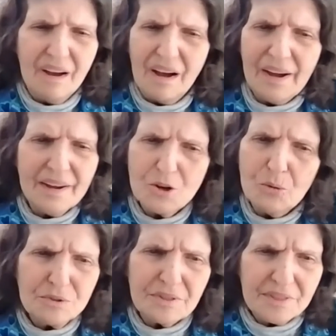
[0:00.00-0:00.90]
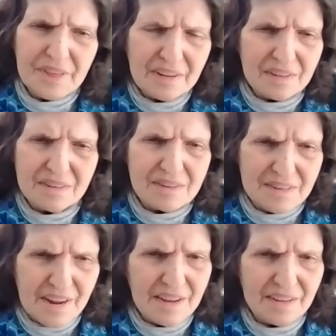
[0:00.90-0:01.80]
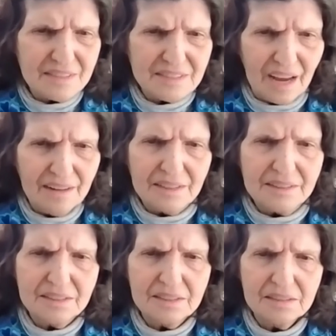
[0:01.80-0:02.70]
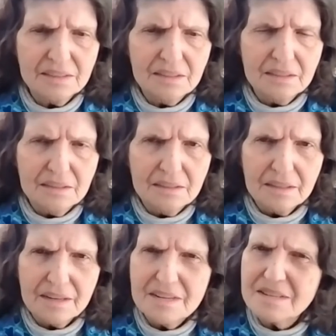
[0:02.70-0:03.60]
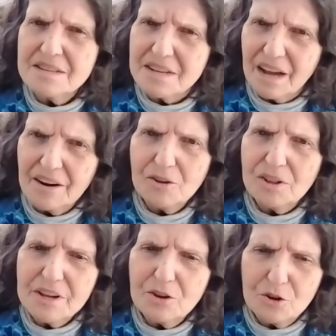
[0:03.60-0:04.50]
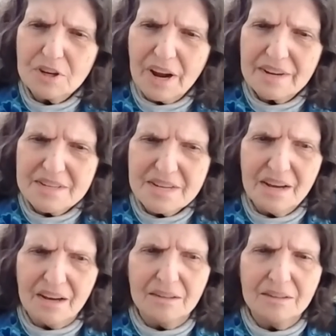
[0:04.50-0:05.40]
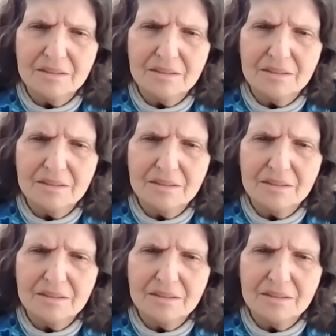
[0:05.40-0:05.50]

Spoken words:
I don't think staying silent is entirely a good idea.